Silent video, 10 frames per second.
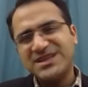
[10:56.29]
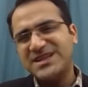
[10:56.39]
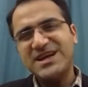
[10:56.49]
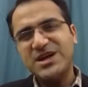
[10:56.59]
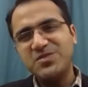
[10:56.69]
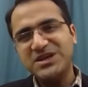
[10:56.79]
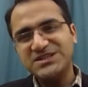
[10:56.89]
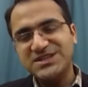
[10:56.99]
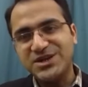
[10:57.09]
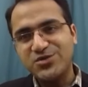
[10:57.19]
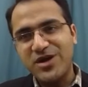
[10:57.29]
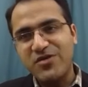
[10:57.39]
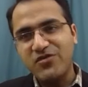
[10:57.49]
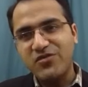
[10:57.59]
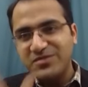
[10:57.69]
then it means that you
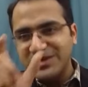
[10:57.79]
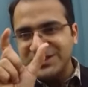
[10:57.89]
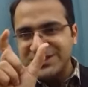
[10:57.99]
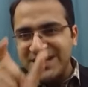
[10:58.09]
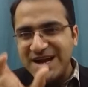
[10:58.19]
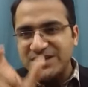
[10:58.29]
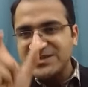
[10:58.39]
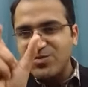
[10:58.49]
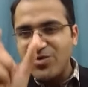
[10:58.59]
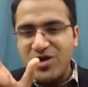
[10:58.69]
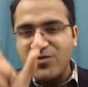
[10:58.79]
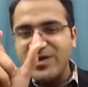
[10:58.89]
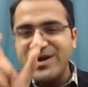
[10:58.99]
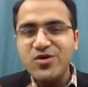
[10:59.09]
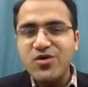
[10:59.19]
have missed that small
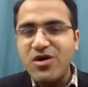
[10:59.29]
window